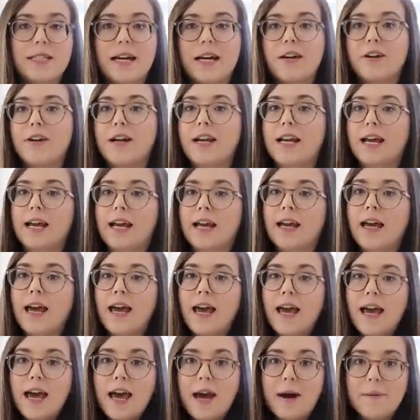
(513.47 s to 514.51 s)
decorating
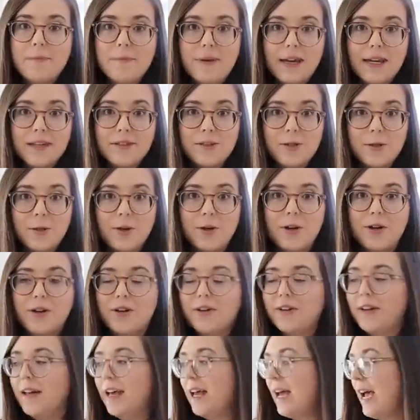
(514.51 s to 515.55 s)
a
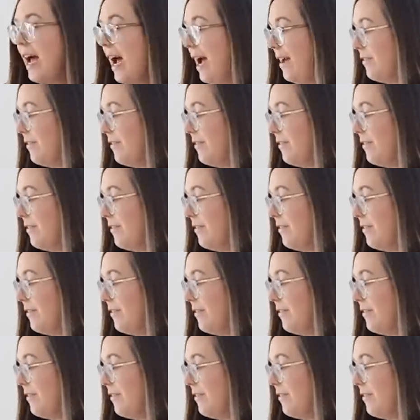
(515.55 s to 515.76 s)
mantle.